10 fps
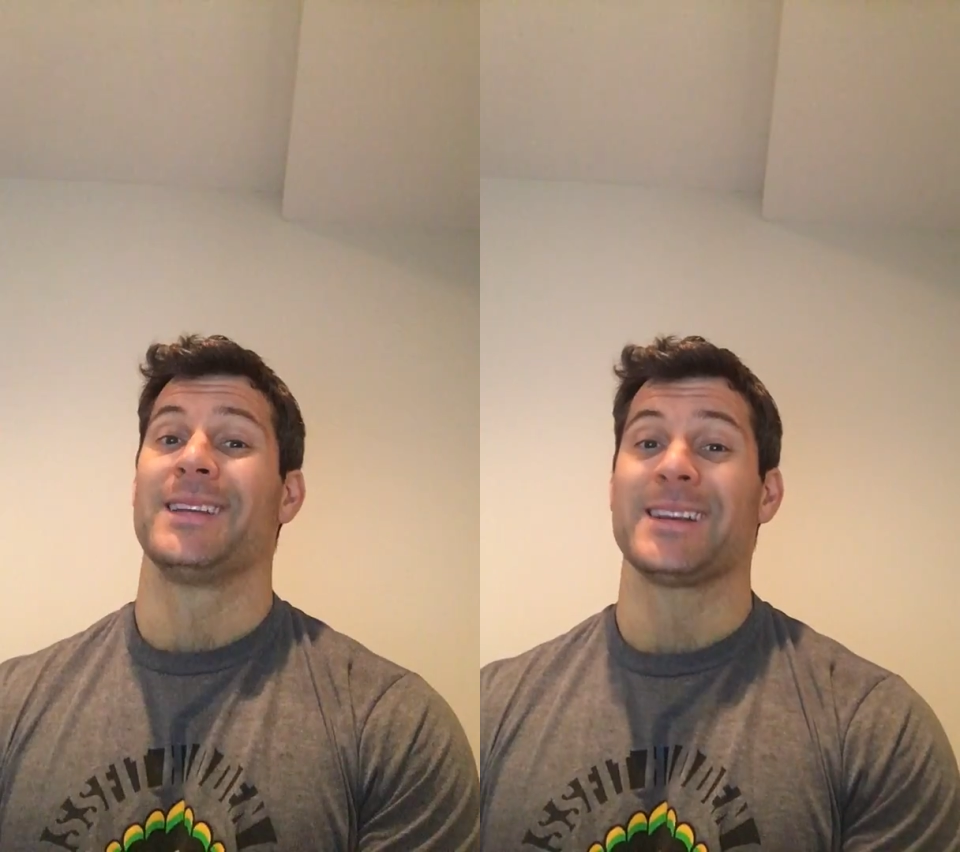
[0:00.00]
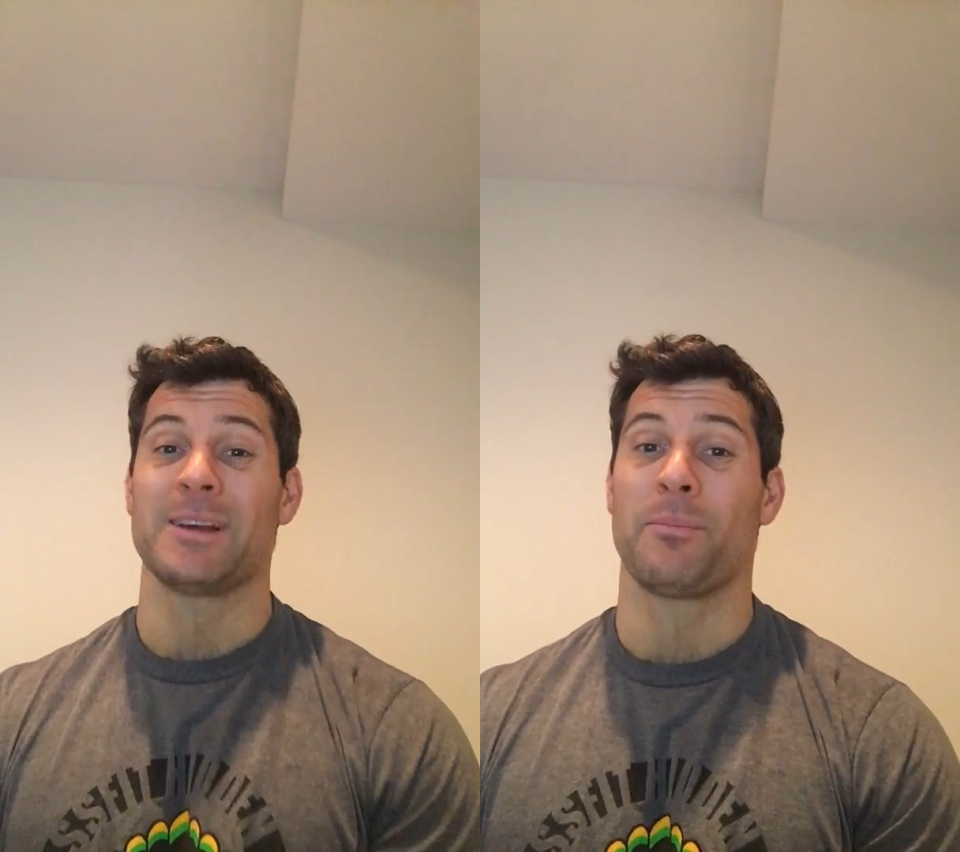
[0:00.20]

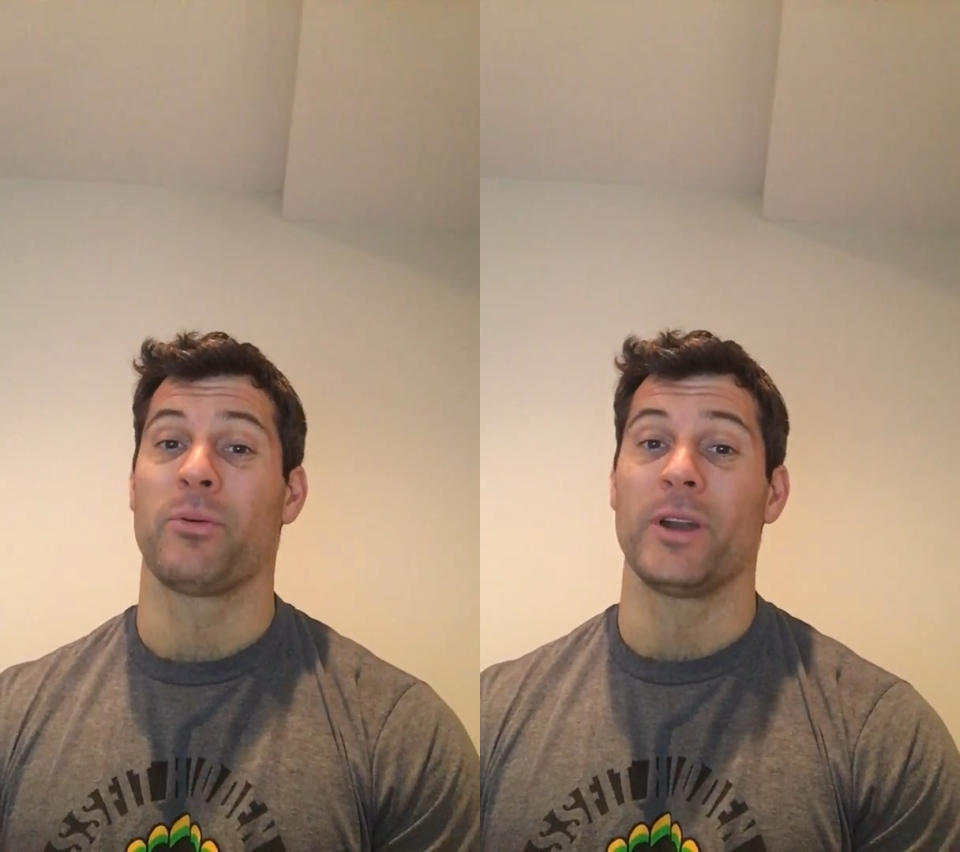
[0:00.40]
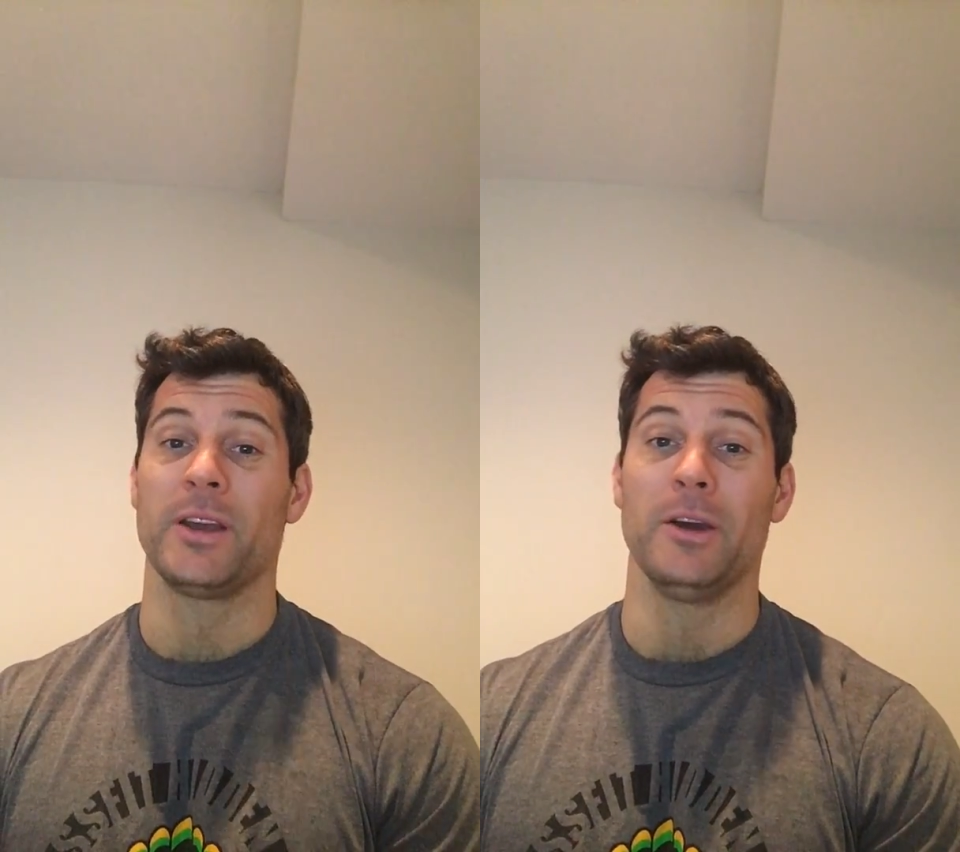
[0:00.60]
that's a
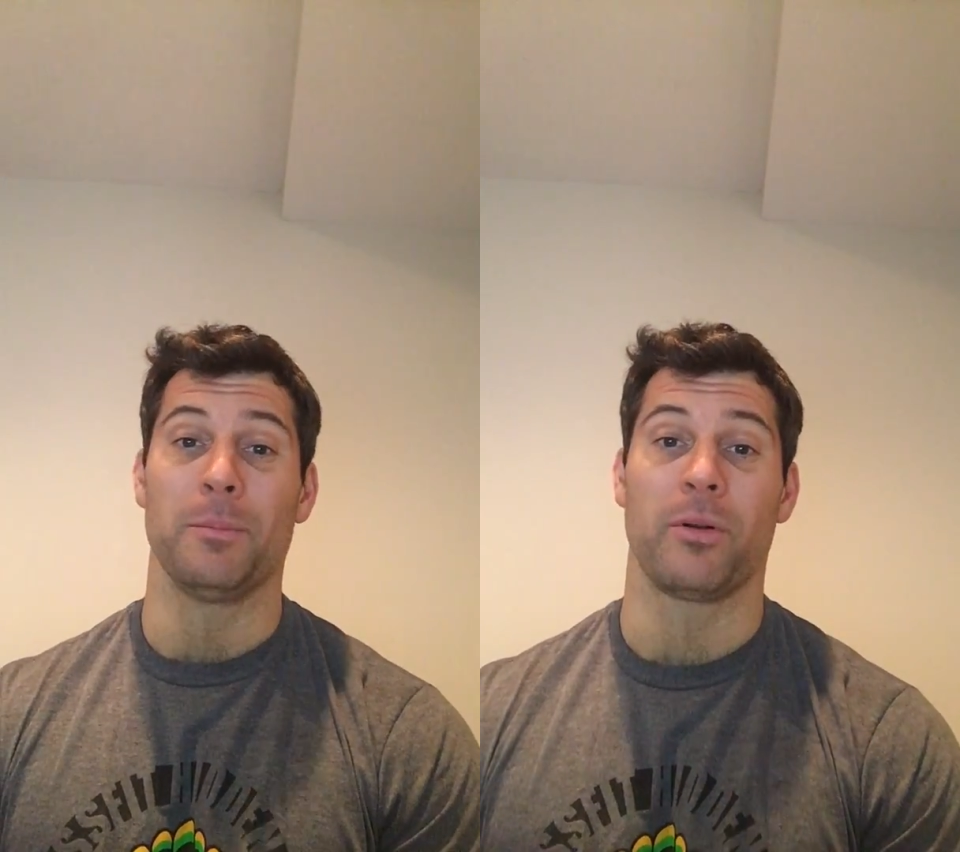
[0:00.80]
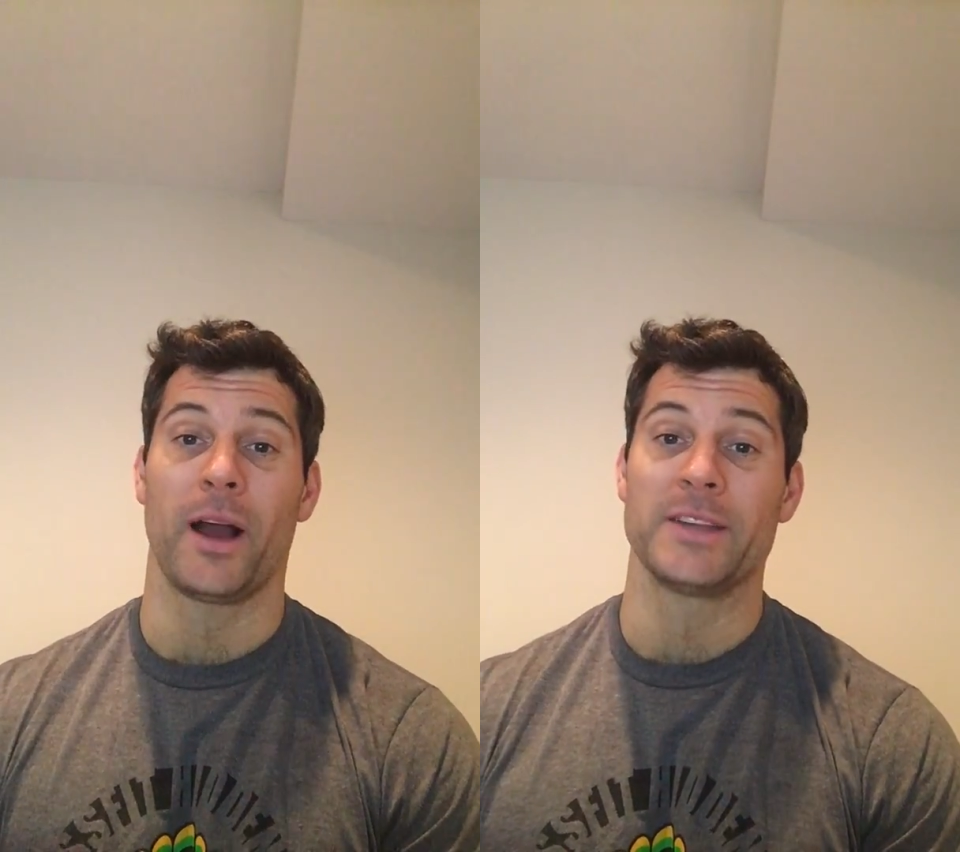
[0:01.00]
pretty
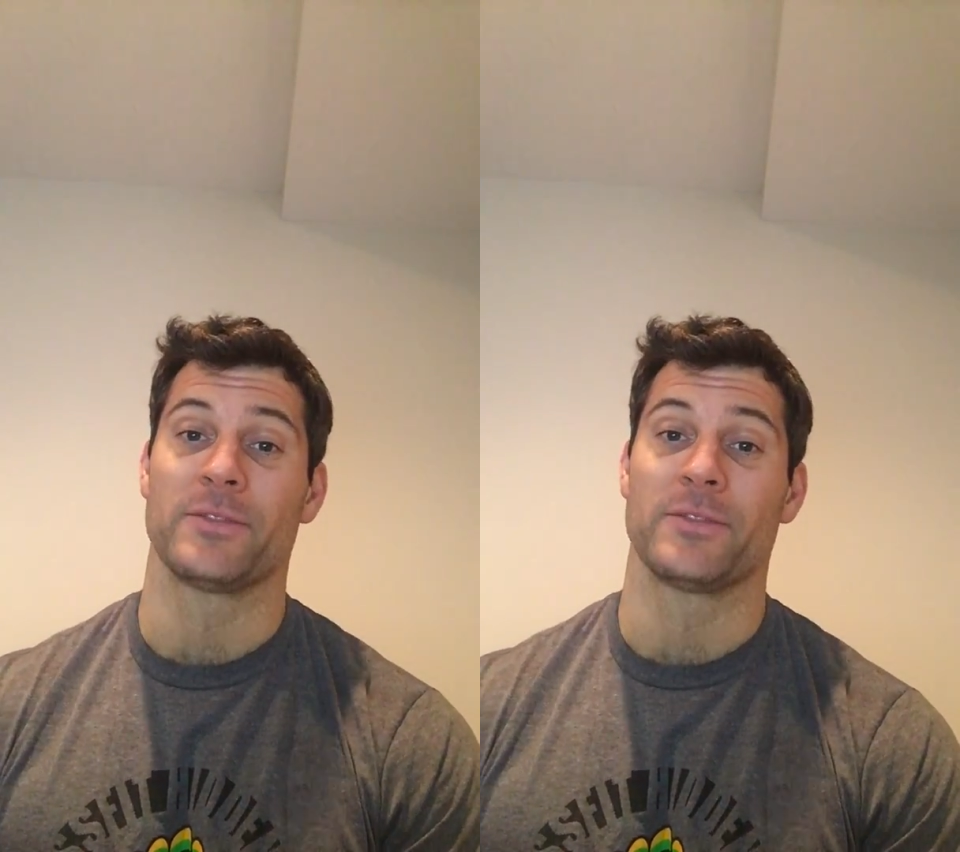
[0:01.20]
good price